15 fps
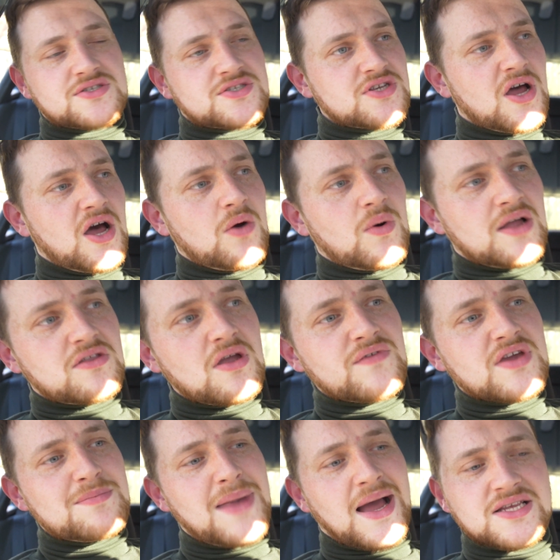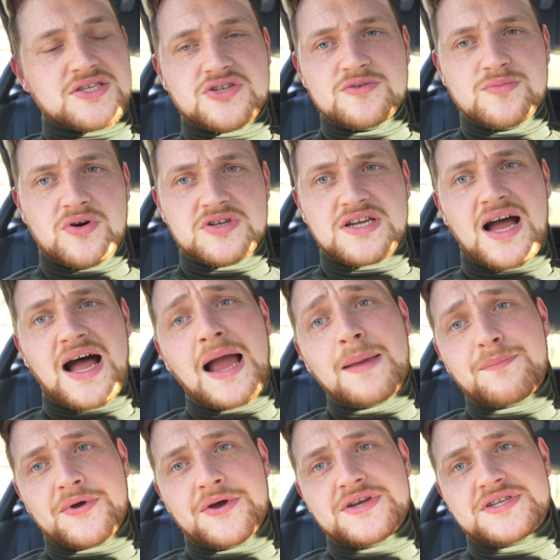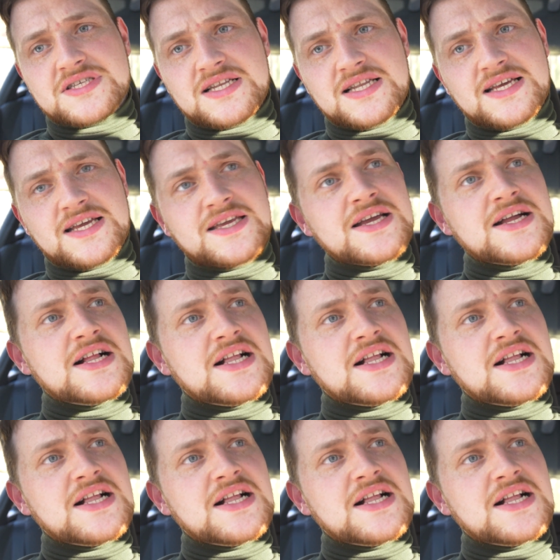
So I don't think it matters too much. I'm personally,